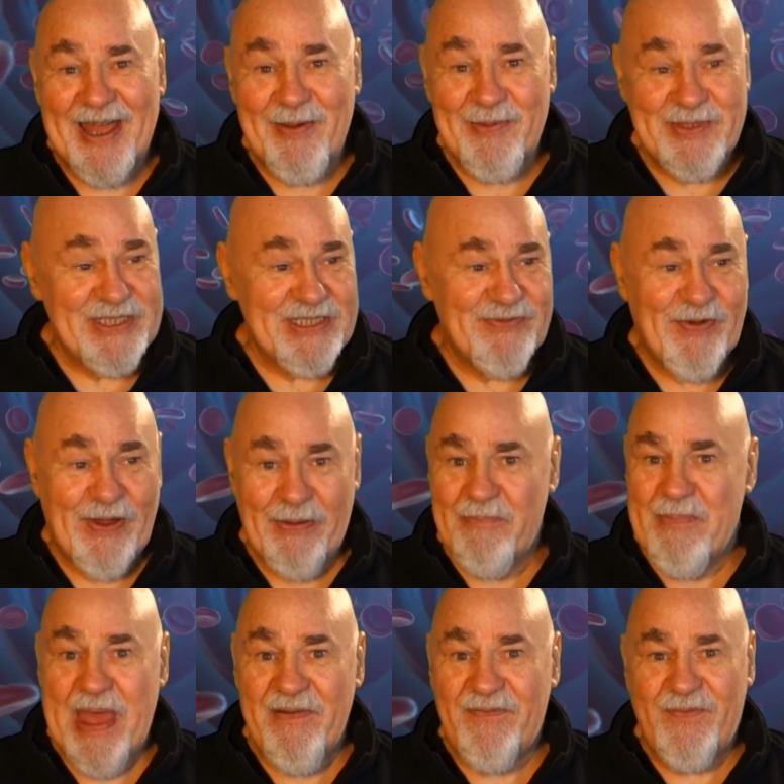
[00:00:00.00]
it was just for
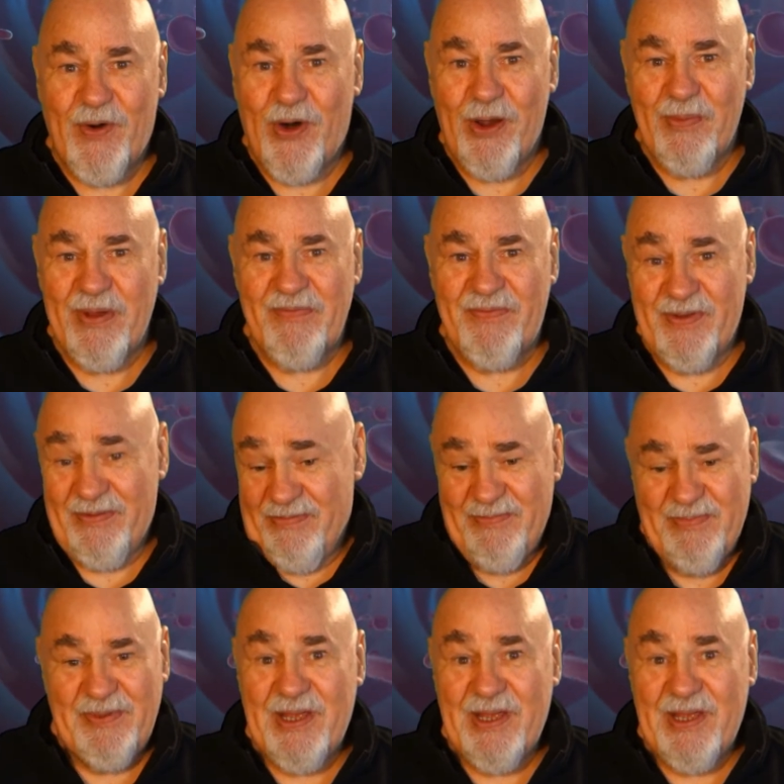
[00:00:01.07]
metformin for